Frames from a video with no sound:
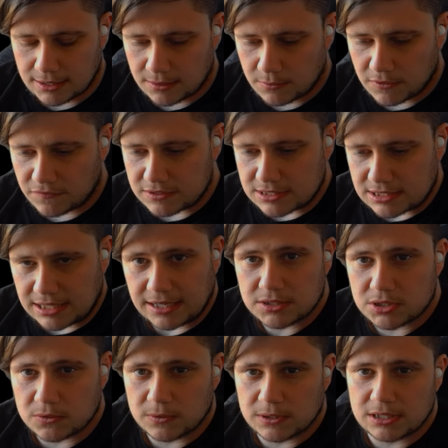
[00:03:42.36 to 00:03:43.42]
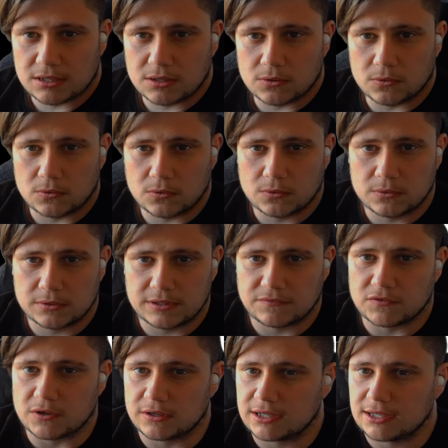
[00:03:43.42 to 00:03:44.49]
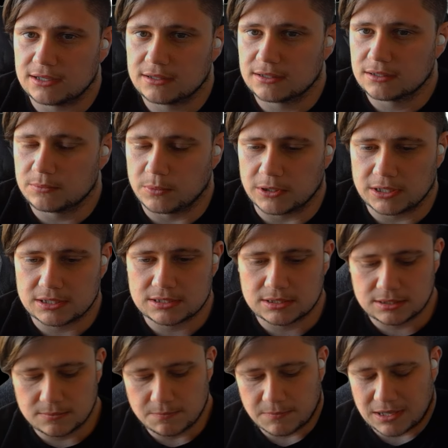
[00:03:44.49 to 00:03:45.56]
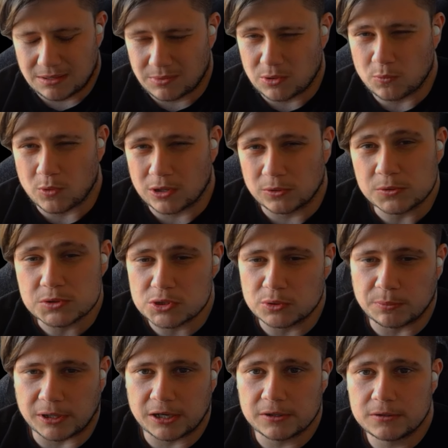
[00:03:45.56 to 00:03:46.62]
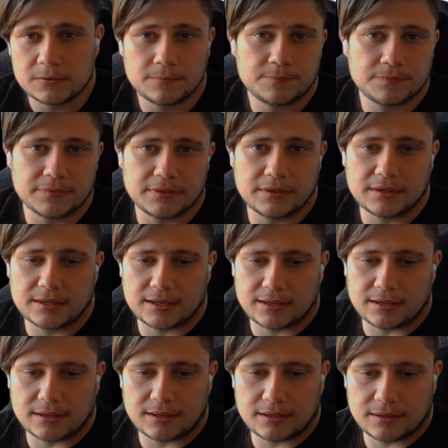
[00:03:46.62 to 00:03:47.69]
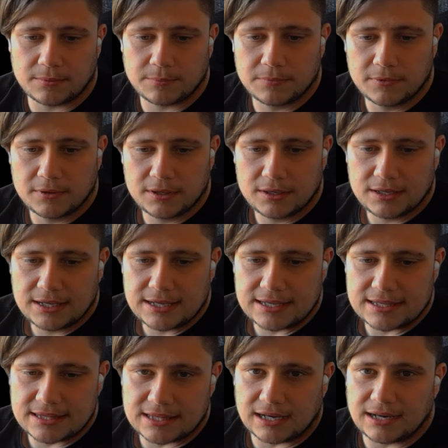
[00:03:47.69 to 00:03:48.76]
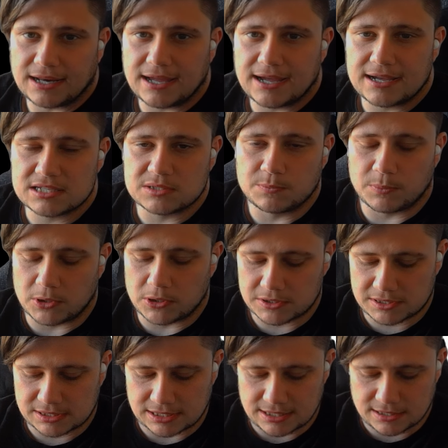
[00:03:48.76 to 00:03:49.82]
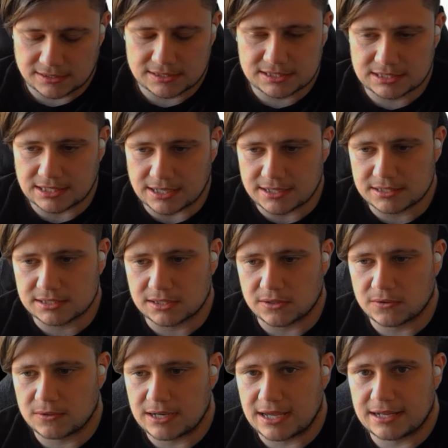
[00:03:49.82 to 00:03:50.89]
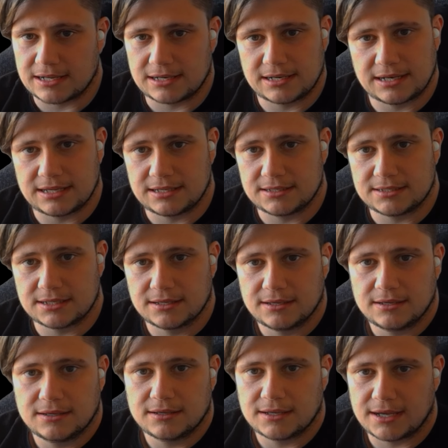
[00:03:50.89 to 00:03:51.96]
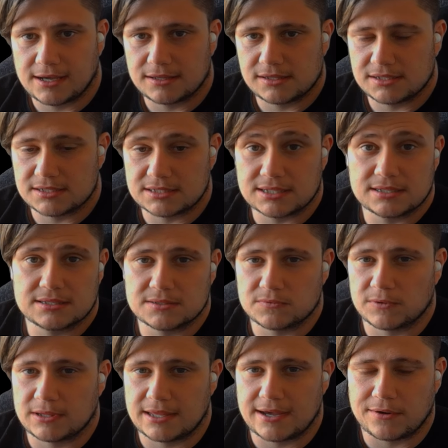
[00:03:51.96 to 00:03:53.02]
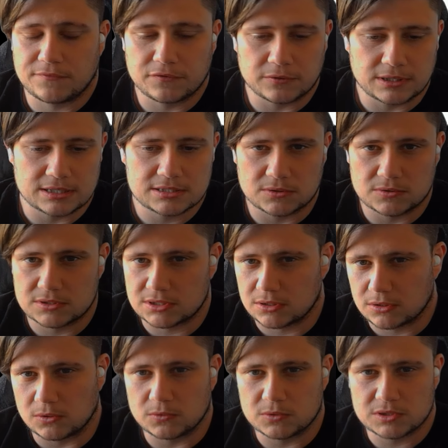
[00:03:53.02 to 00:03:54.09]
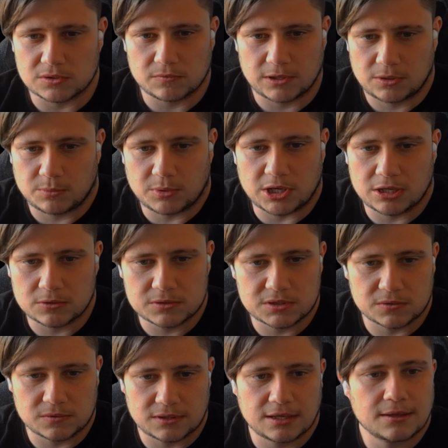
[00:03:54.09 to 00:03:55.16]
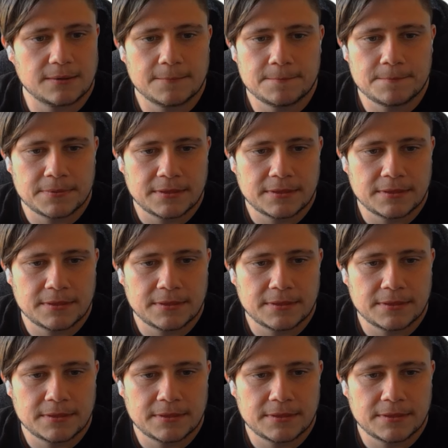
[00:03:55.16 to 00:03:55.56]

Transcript: If it's nature weak or they've got healing, bring maybe 1 or 2 bile. The last boss in Starstone and a need, the disease is really helpful there too, so you could also run a bile or 2 there.